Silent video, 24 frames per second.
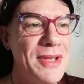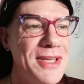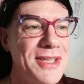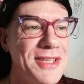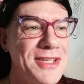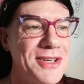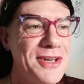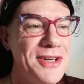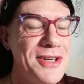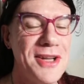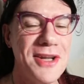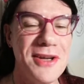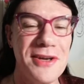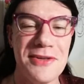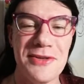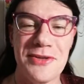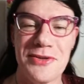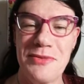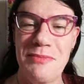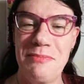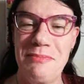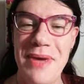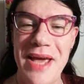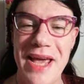He's trying to go
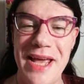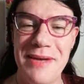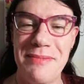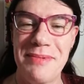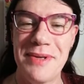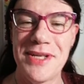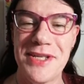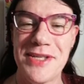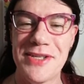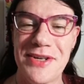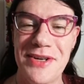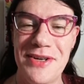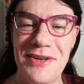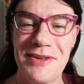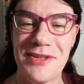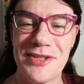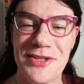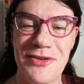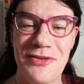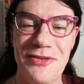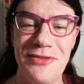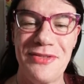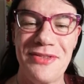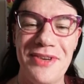to bed, but he's trying to
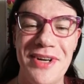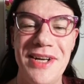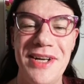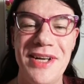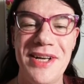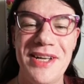sort of.